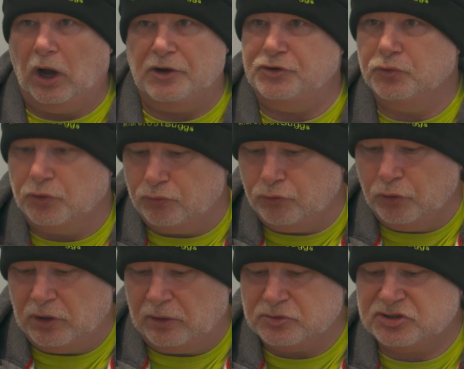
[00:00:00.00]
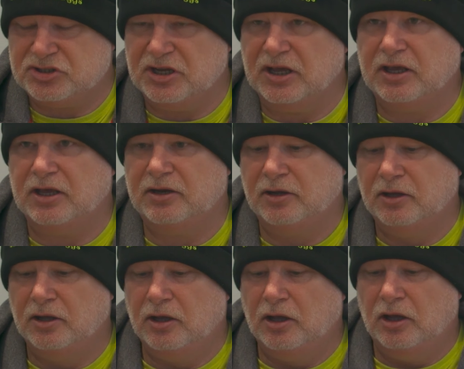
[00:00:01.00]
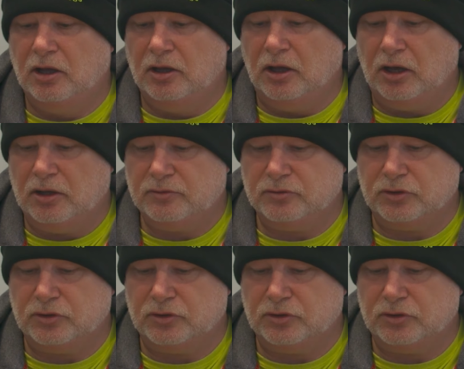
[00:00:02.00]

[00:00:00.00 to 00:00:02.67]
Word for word: I knew the route I was taking. Uh,